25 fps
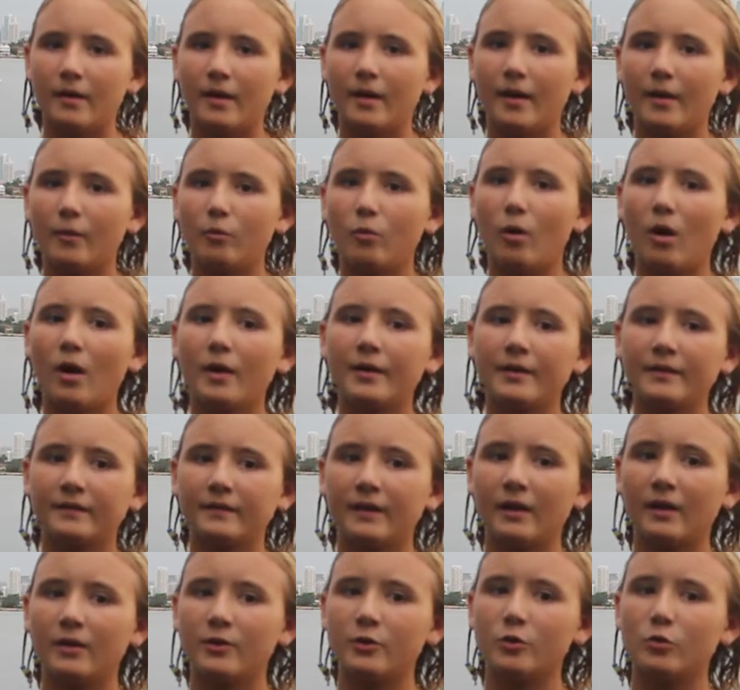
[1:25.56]
And I wanna
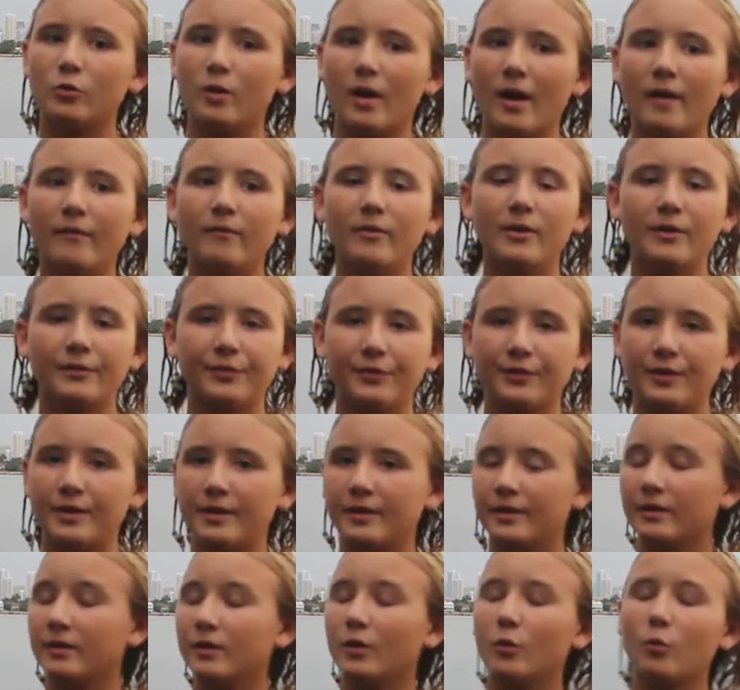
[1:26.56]
tell you
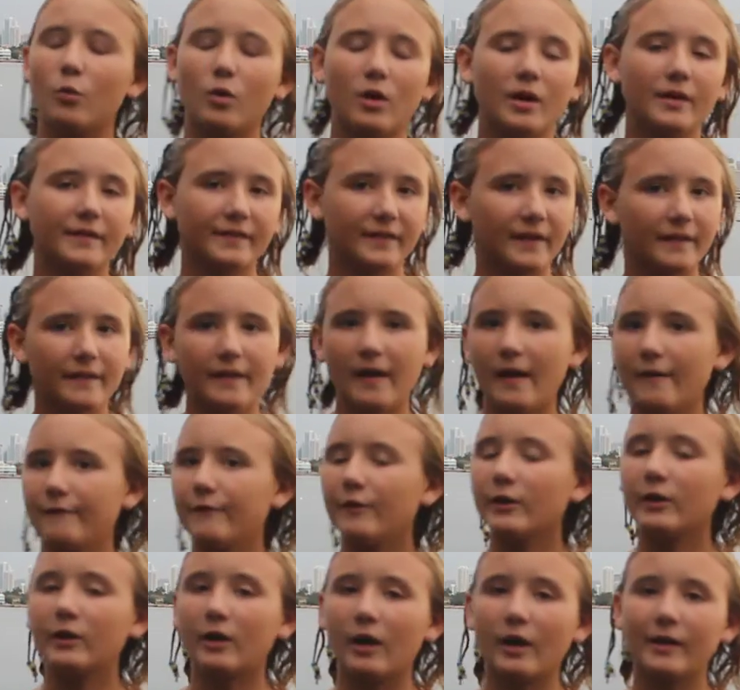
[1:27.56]
everything, the words I
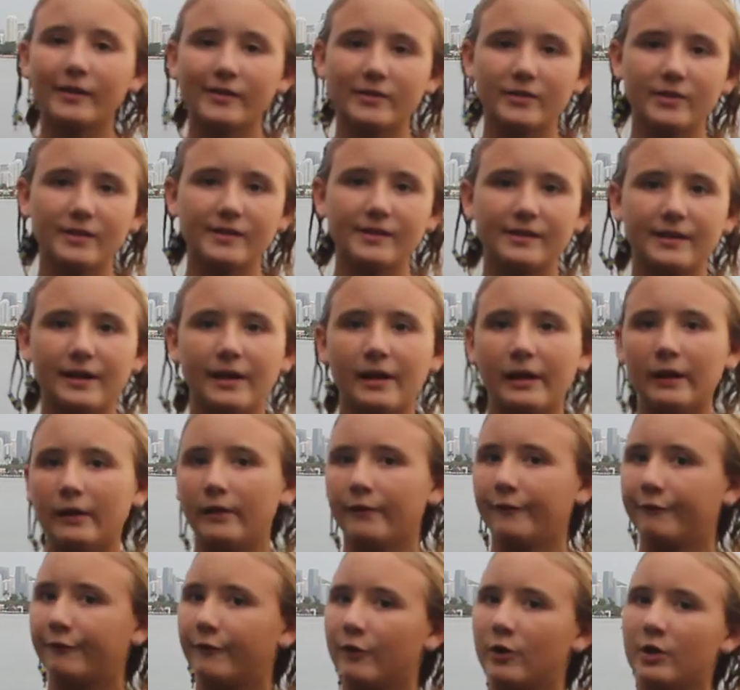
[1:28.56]
never got to say
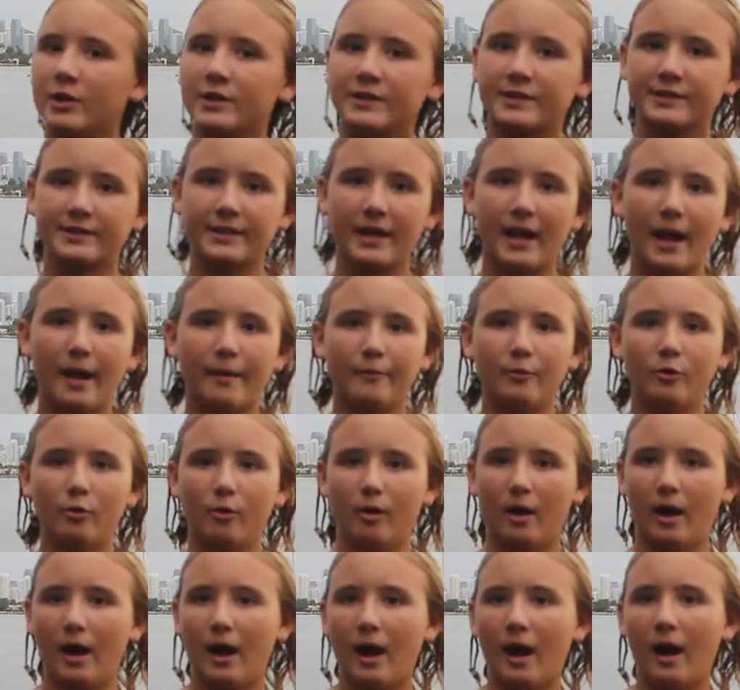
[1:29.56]
the first time
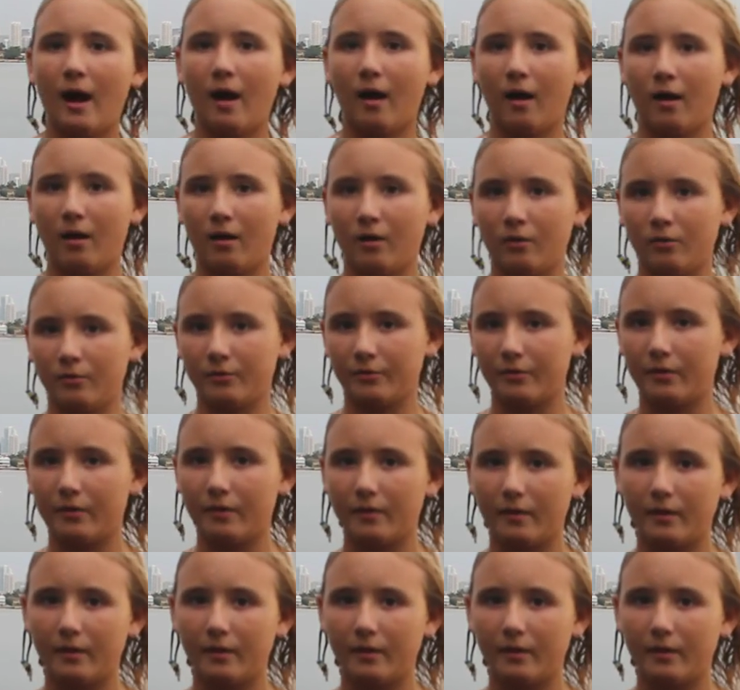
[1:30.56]
around.